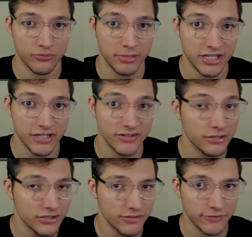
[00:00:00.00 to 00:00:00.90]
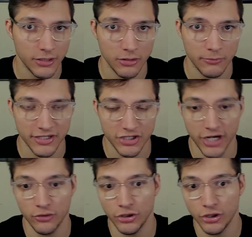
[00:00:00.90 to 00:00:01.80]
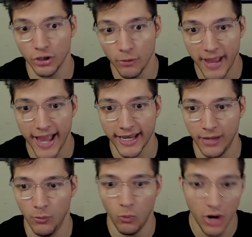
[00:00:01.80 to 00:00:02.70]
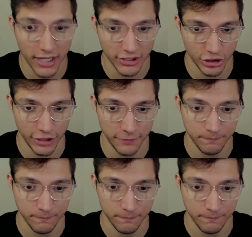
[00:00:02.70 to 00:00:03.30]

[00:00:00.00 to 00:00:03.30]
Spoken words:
because there is a video on my channel. You can go back and watch it.